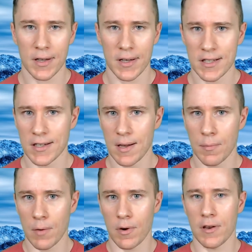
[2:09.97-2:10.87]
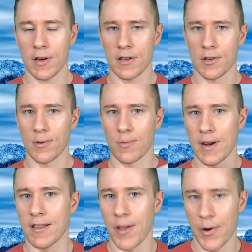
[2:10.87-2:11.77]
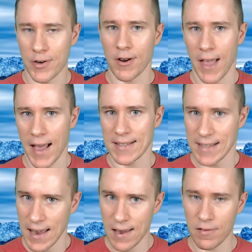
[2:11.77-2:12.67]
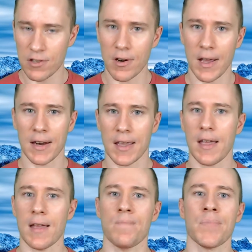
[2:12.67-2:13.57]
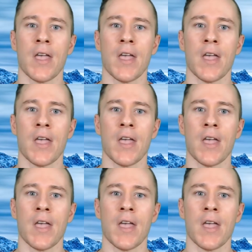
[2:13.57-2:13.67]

It's just something where you need to reload your last save and try it again,